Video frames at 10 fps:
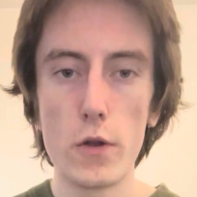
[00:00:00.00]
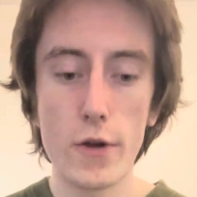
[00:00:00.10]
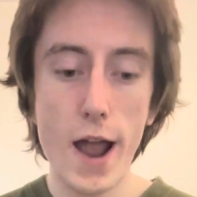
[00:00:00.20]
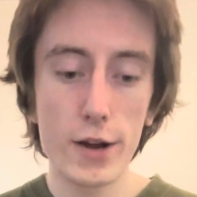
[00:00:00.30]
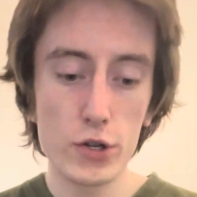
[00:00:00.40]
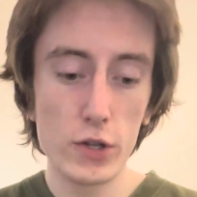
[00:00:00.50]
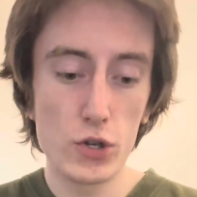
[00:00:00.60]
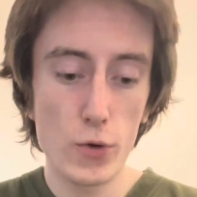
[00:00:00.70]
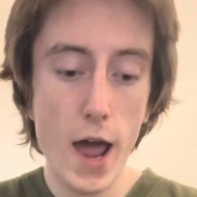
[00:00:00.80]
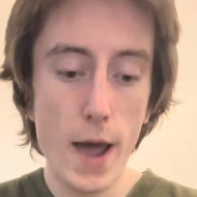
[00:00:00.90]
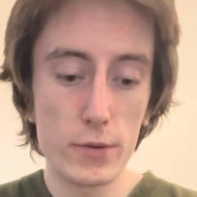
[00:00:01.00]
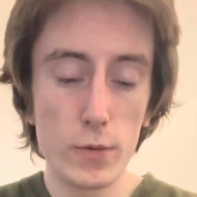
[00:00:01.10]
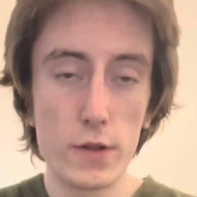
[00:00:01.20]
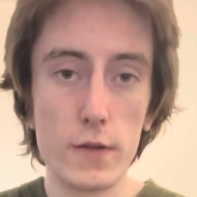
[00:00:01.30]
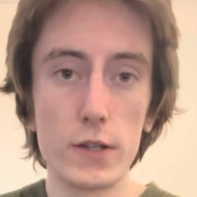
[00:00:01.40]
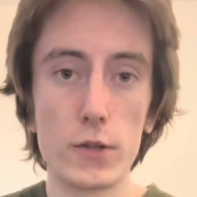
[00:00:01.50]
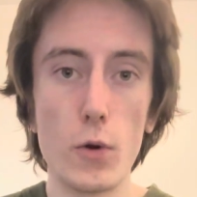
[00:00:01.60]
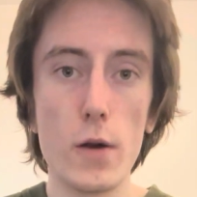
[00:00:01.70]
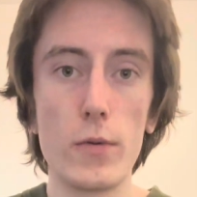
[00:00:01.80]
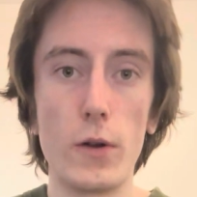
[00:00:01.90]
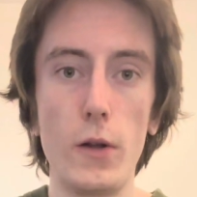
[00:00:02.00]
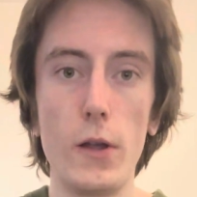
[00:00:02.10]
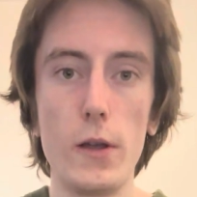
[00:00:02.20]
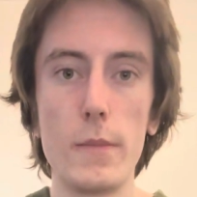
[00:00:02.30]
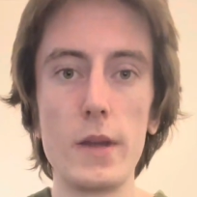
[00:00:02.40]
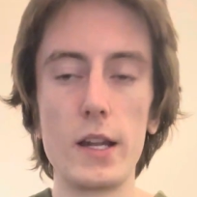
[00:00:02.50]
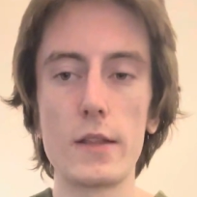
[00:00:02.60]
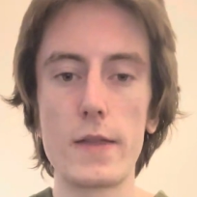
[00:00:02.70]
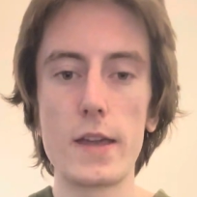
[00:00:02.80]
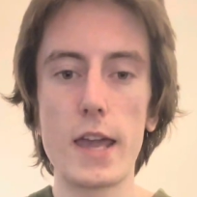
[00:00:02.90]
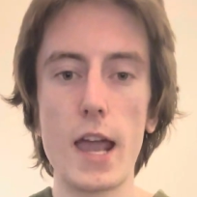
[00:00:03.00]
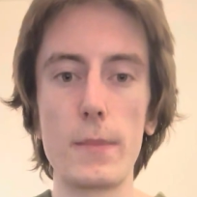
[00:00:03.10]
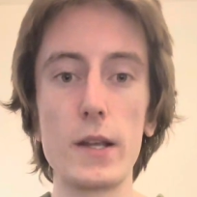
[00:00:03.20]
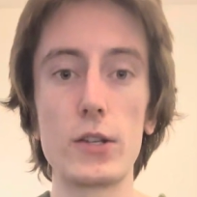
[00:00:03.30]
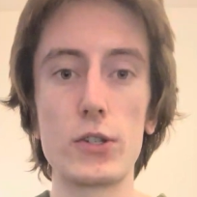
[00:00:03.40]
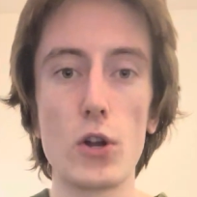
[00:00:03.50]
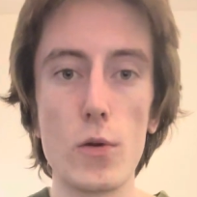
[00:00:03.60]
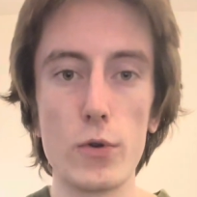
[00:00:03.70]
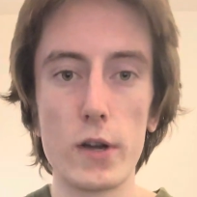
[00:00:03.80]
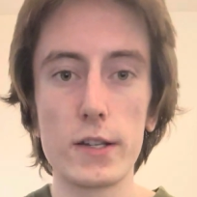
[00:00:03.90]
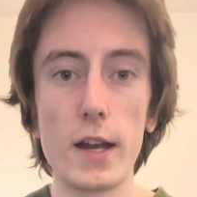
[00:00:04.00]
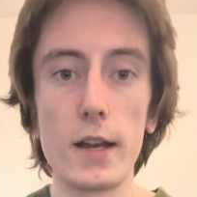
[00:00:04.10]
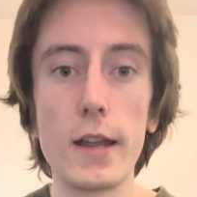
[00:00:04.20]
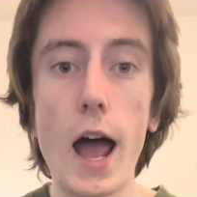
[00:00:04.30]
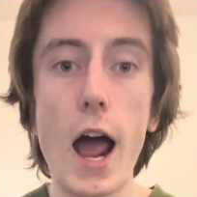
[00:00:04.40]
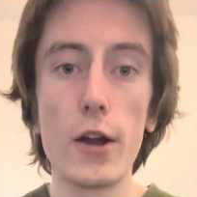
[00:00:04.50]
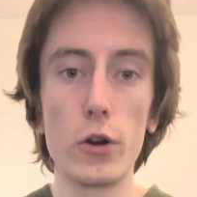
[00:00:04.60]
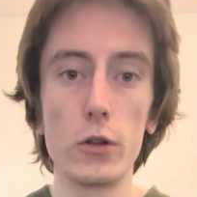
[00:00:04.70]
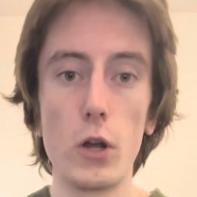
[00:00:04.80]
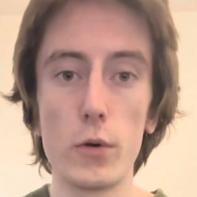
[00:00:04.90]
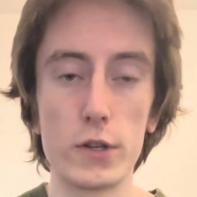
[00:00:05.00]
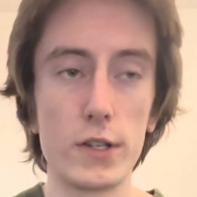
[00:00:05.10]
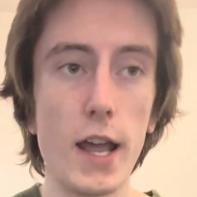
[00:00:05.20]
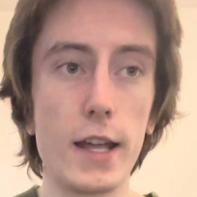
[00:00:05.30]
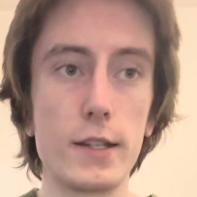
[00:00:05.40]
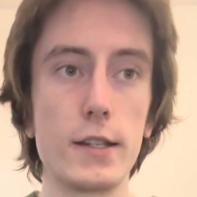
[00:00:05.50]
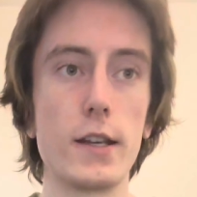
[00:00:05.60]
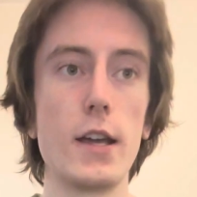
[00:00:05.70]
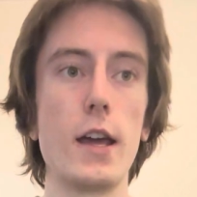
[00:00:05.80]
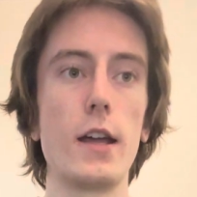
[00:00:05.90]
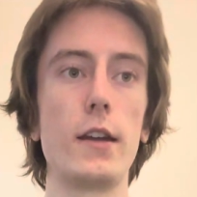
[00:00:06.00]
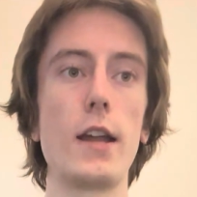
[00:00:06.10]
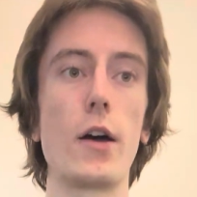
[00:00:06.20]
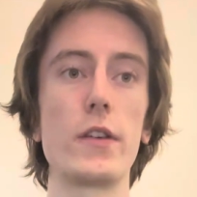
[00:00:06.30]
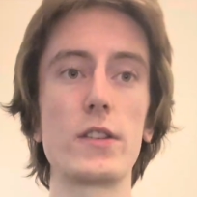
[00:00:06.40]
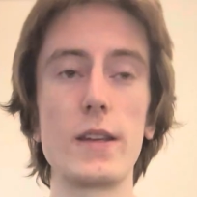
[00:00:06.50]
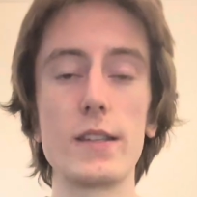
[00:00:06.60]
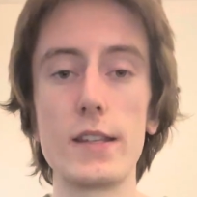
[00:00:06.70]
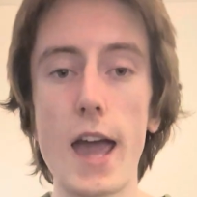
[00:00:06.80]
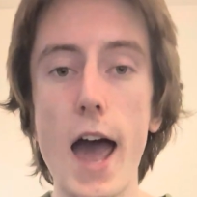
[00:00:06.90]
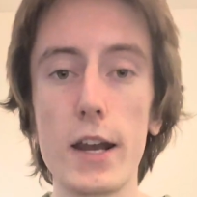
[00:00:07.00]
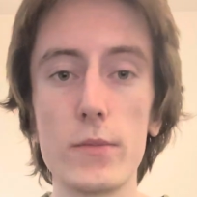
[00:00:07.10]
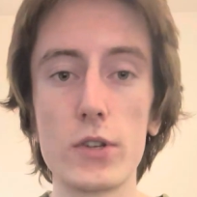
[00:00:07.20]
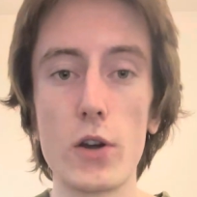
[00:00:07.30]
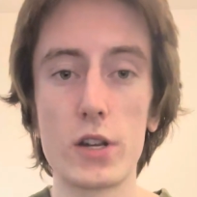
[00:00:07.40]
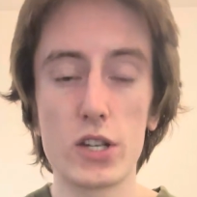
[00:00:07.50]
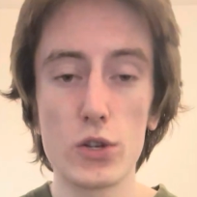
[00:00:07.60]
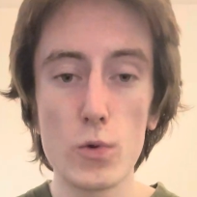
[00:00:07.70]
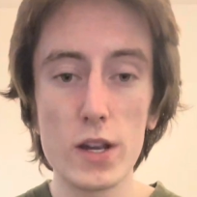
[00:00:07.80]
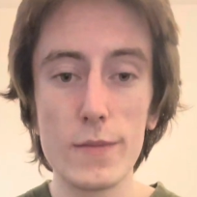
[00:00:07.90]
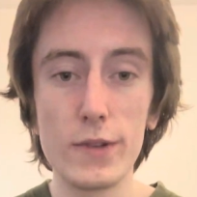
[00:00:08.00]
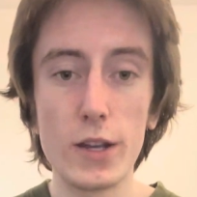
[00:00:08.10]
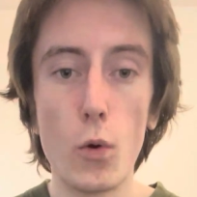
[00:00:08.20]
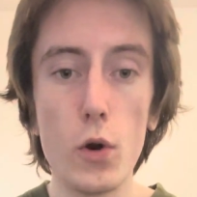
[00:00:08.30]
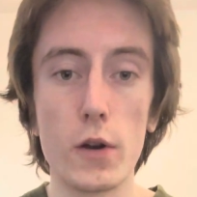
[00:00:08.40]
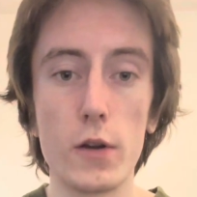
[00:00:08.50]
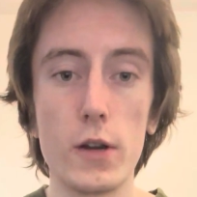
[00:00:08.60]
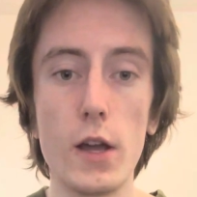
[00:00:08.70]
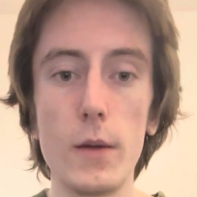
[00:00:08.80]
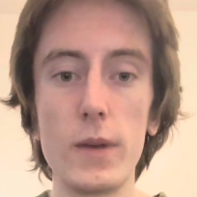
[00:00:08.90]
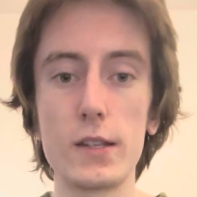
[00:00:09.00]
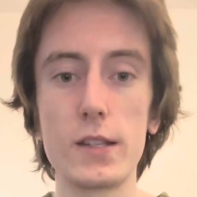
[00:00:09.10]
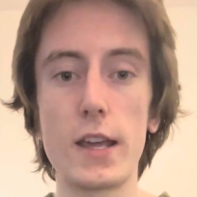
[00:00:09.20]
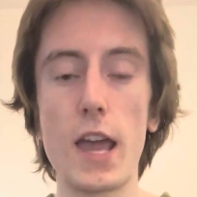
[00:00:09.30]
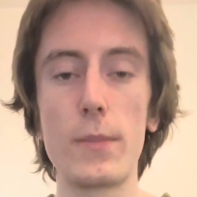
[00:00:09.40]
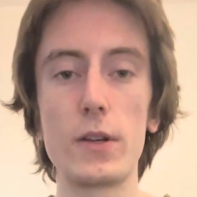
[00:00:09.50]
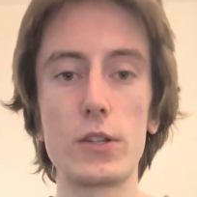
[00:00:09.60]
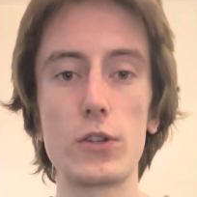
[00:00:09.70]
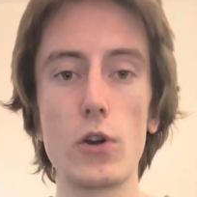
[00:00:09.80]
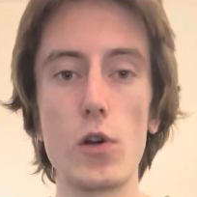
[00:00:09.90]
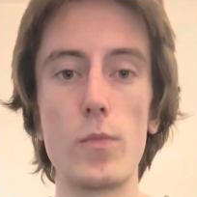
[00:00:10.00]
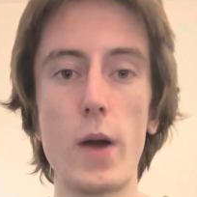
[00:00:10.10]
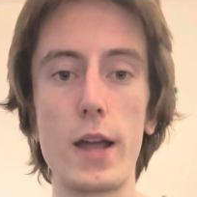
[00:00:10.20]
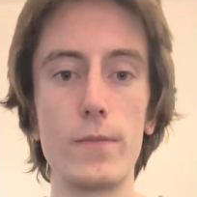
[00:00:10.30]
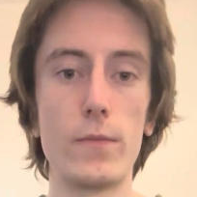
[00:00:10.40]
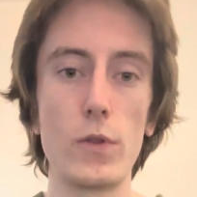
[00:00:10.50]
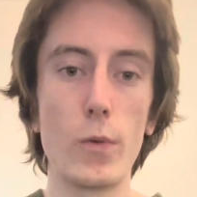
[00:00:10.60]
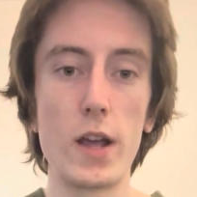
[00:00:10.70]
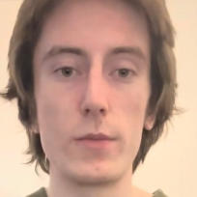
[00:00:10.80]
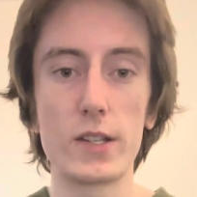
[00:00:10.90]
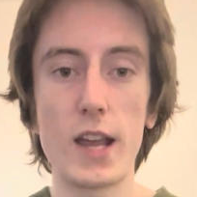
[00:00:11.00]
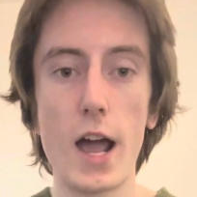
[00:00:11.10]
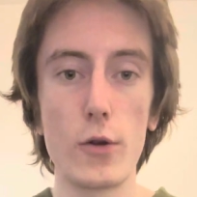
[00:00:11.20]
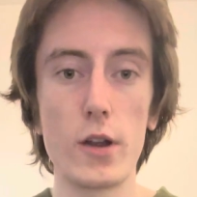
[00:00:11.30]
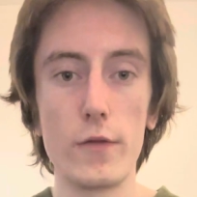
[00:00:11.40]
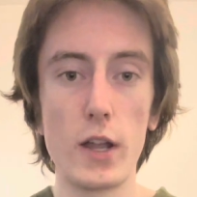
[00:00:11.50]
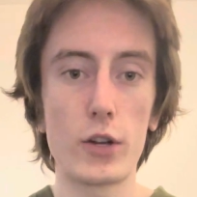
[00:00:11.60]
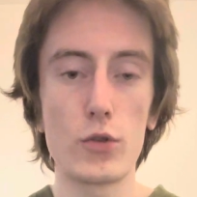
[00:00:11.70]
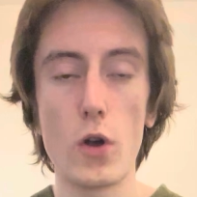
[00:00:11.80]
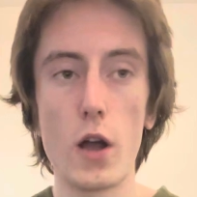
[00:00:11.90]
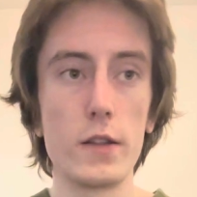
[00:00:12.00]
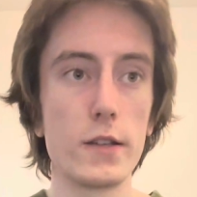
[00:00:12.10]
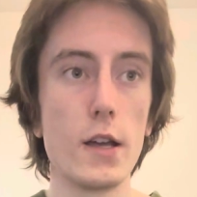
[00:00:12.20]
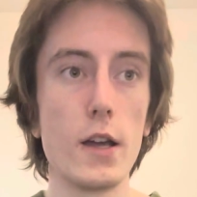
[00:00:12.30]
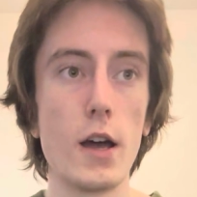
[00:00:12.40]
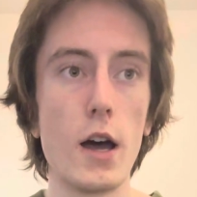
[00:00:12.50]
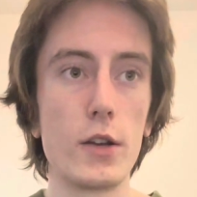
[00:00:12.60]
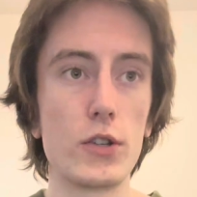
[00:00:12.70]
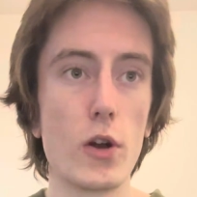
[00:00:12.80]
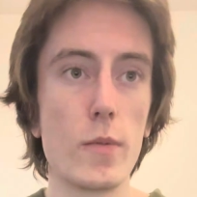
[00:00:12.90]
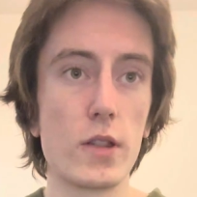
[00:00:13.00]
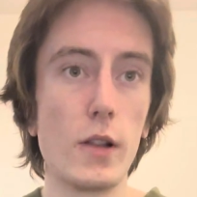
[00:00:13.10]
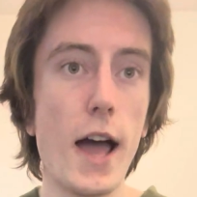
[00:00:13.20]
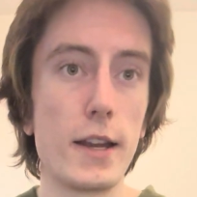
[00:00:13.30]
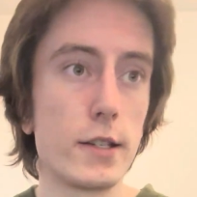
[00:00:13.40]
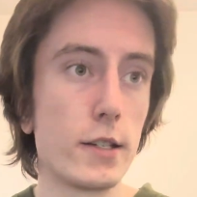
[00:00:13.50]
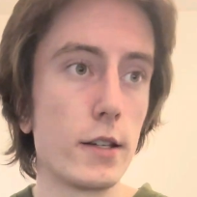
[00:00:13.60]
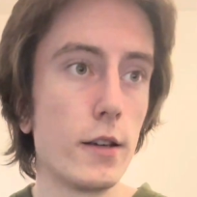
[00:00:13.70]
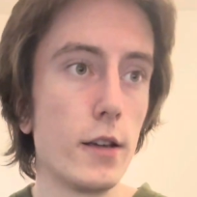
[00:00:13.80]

they're actually trapped within this orbital, meaning that they can't be disturbed or excited to higher or lower states. And now this means the atoms are extremely ordered because they can't be disturbed by the random scattering of electrons disturbing the lattice.